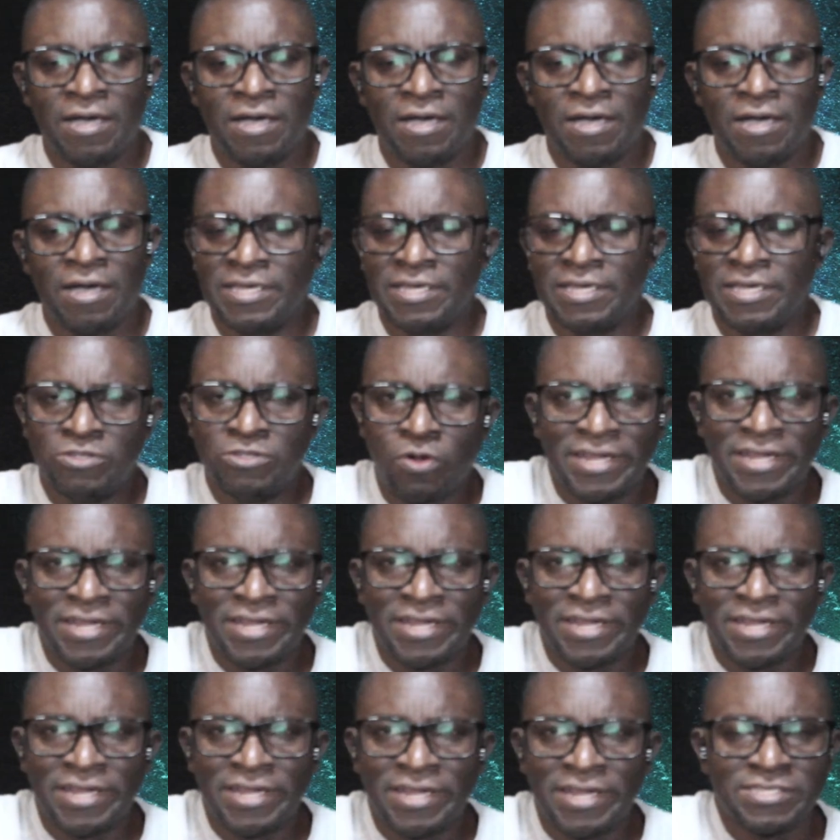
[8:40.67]
not
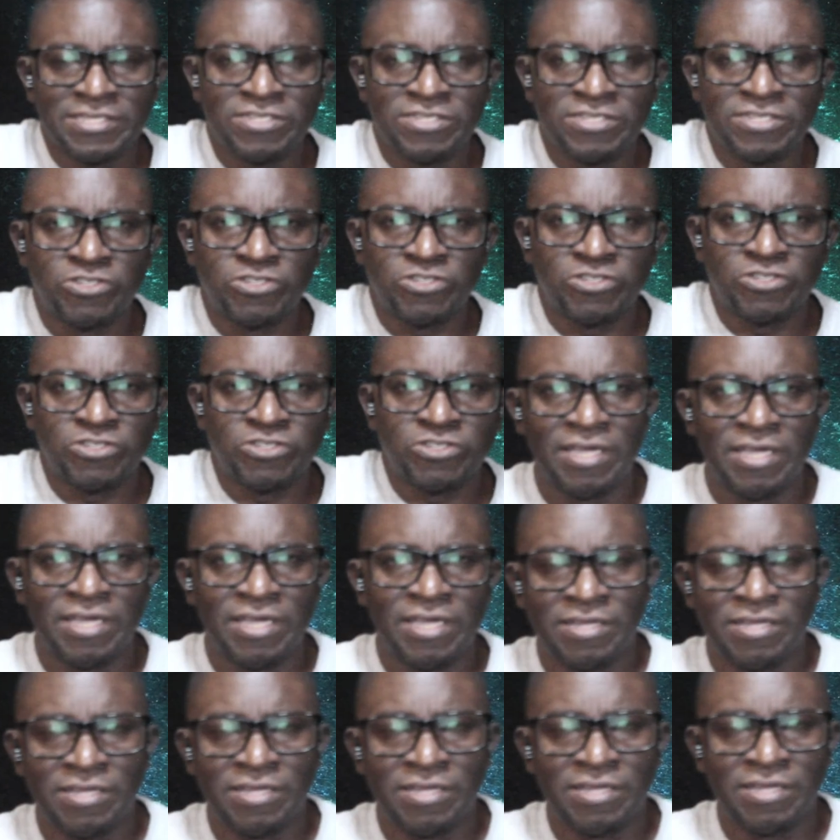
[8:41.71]
that he doesn't track the
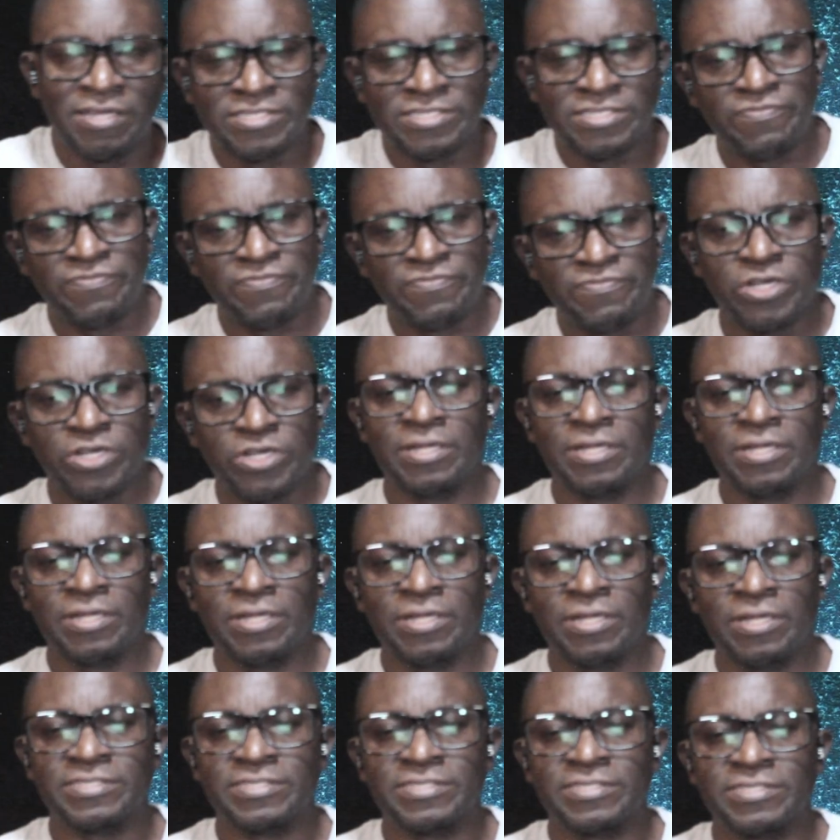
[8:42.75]
safety
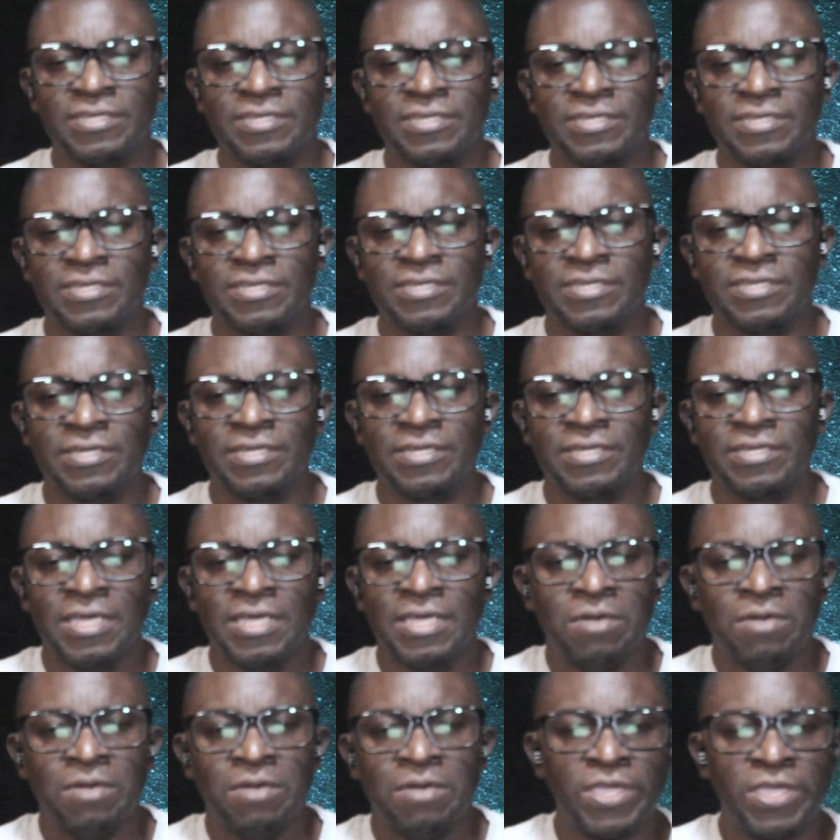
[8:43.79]
checklist,
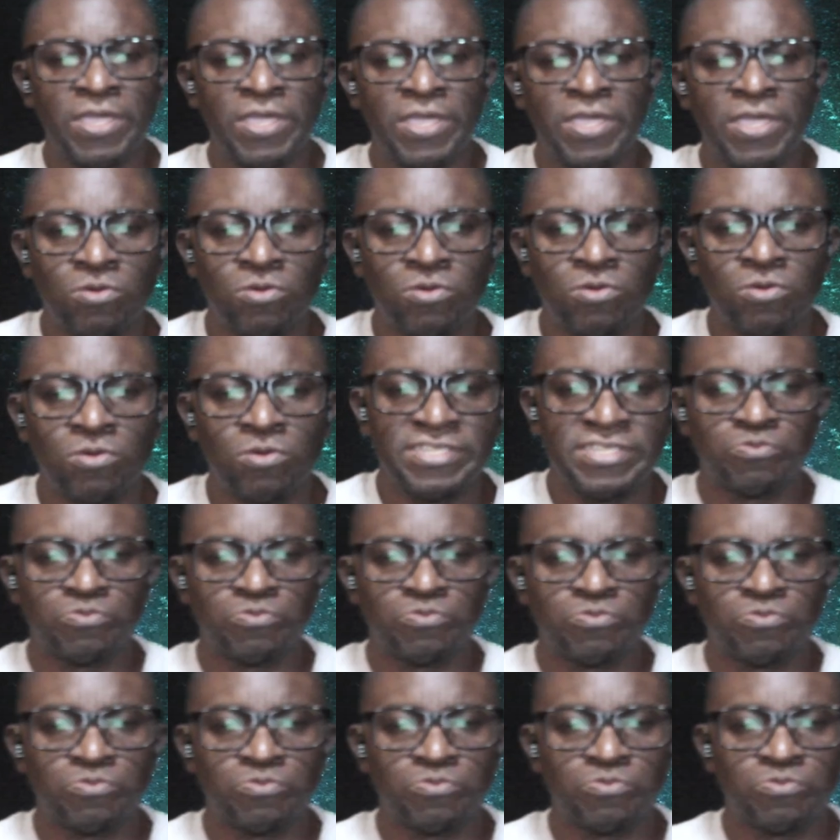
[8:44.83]
but because he's
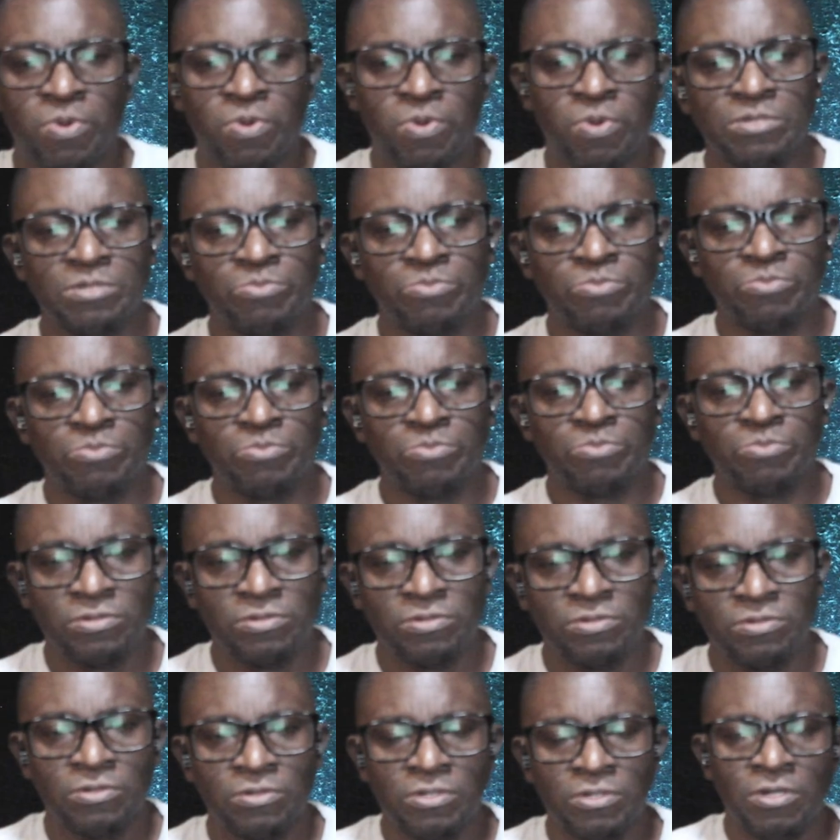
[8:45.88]
responsible,
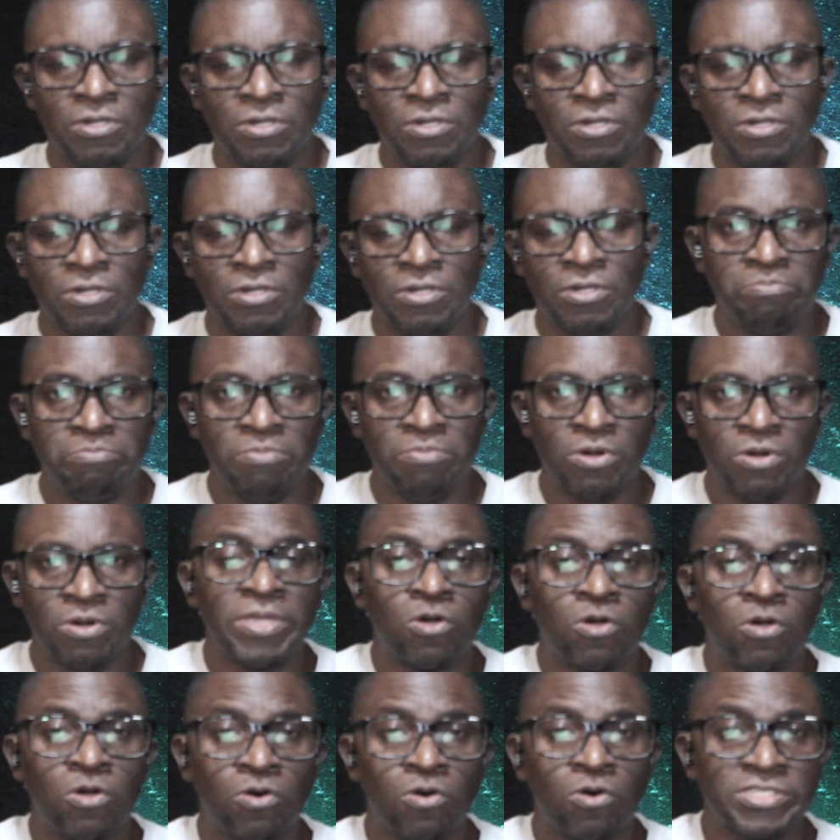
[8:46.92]

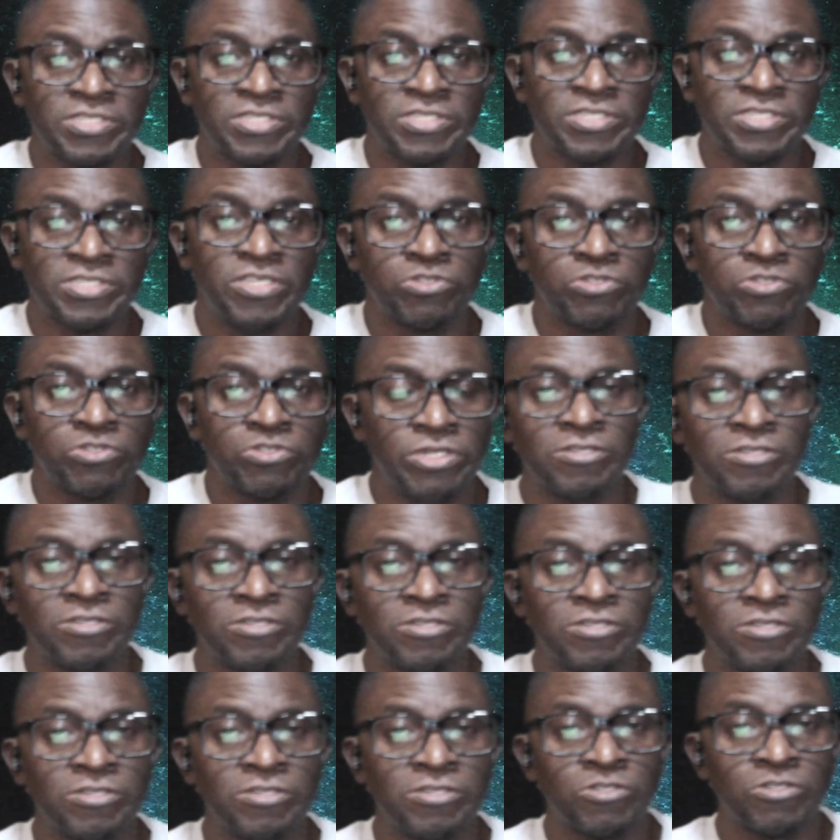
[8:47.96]
or because he or she
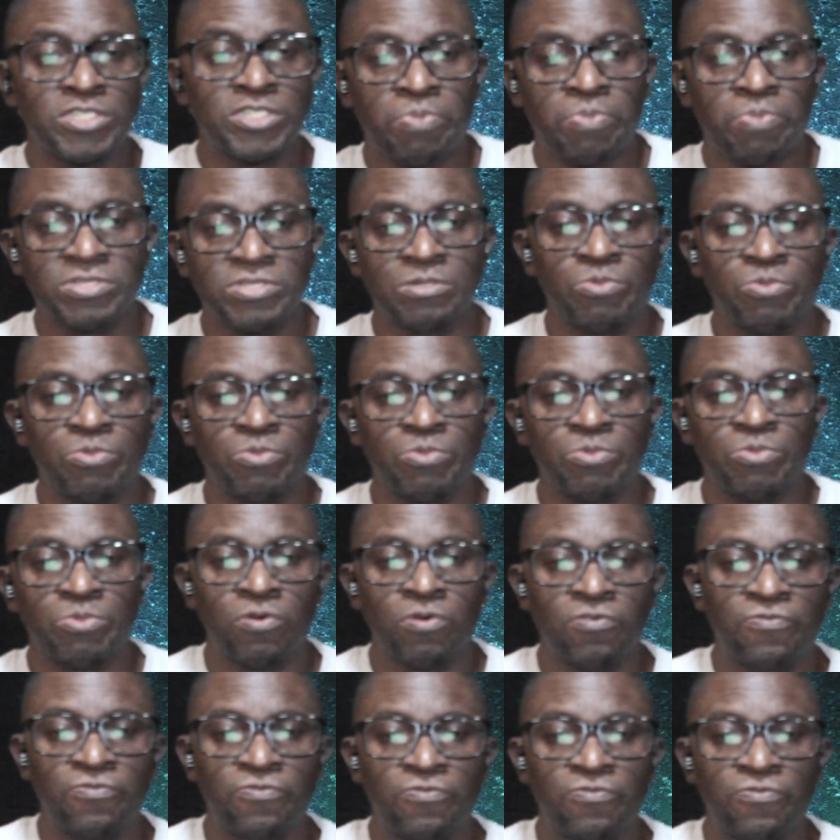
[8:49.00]
is
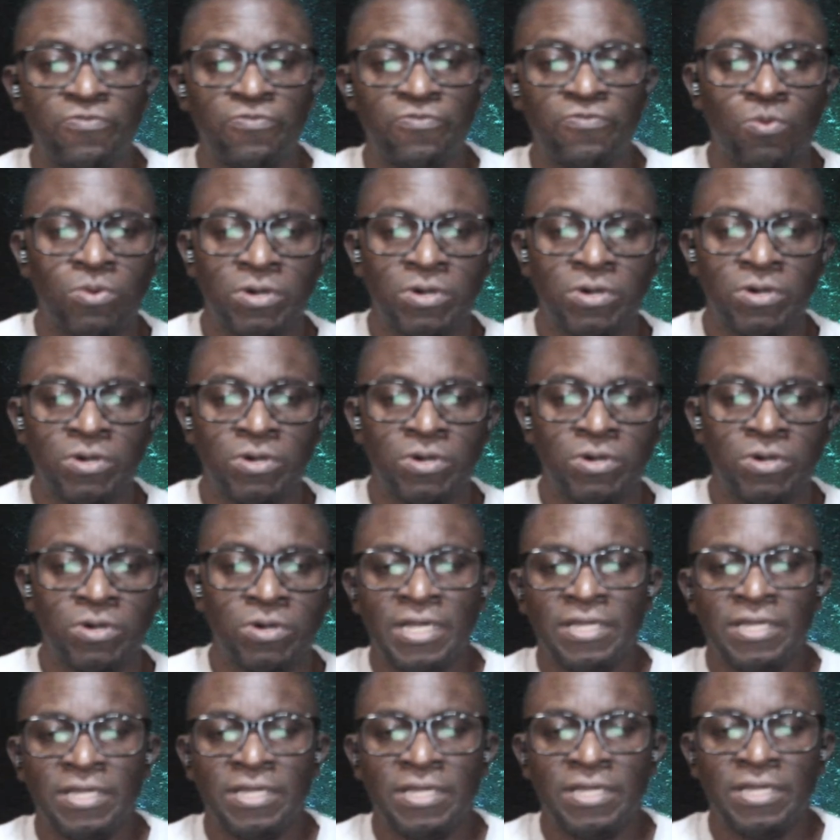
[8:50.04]
responsible for
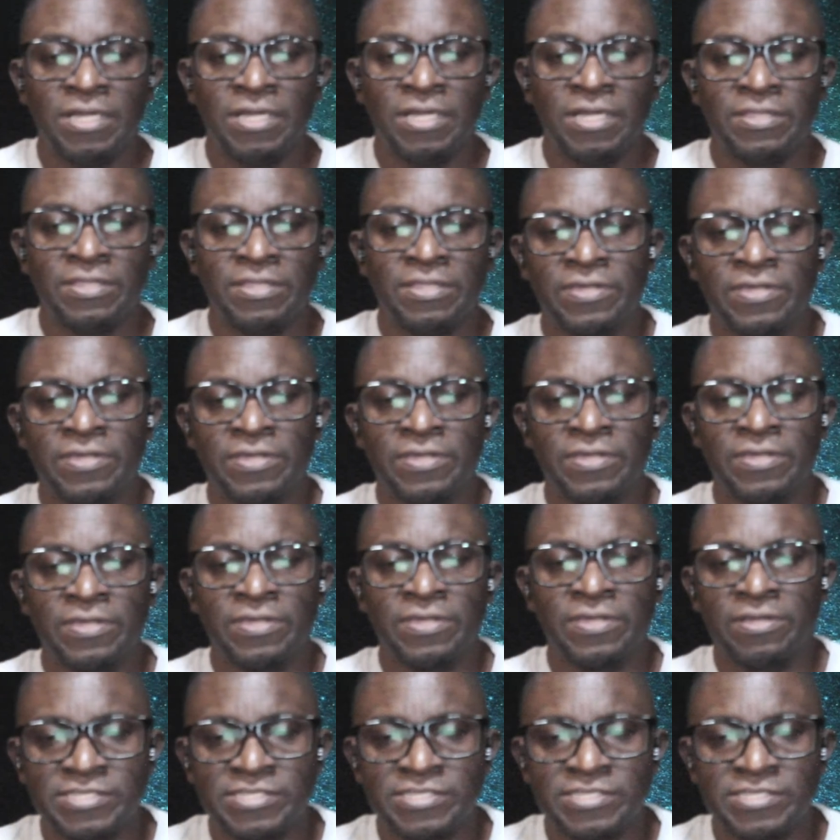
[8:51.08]
the
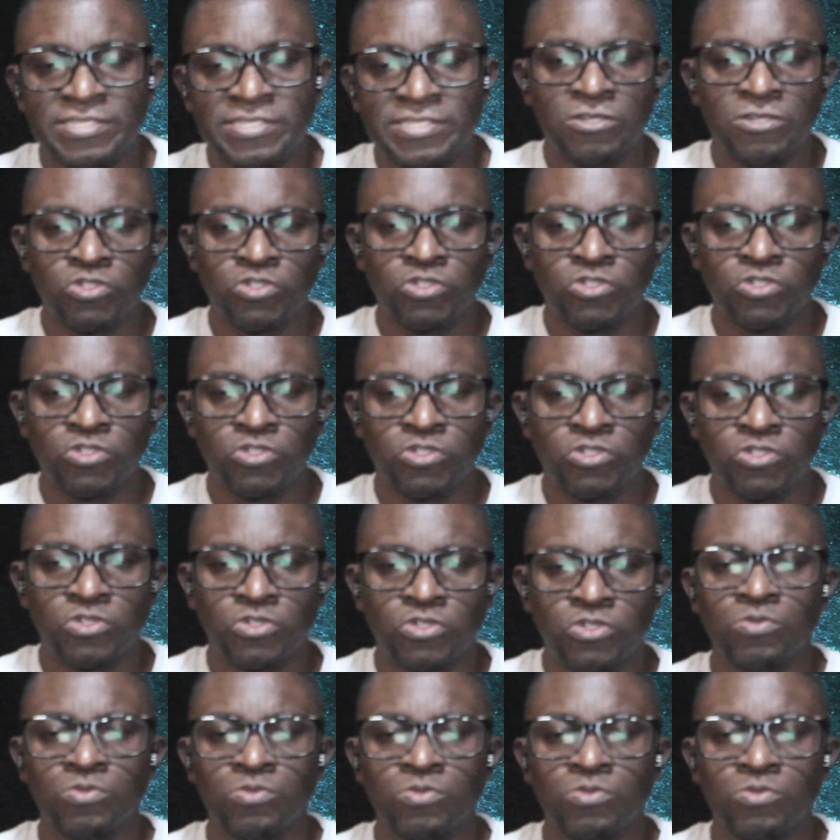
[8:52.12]
flight and the
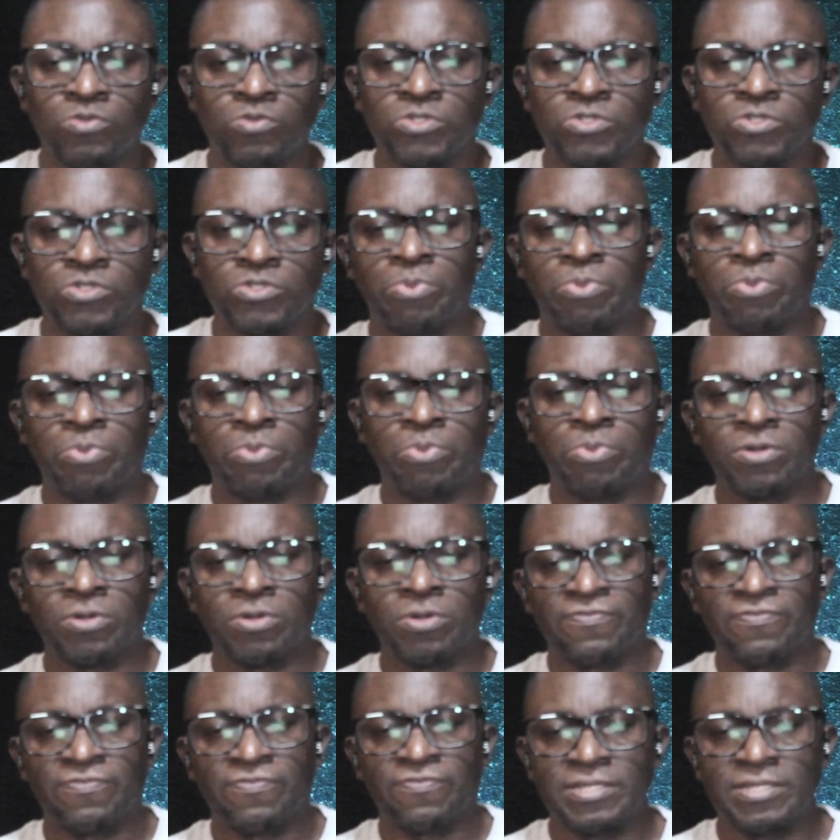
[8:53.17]
souls on board that
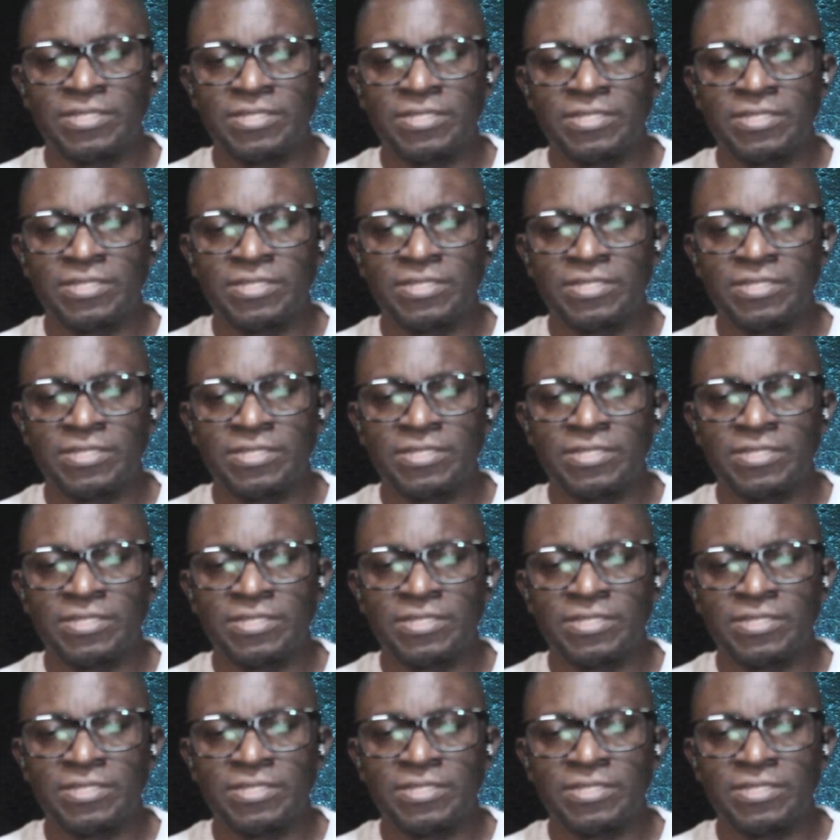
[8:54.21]
flight,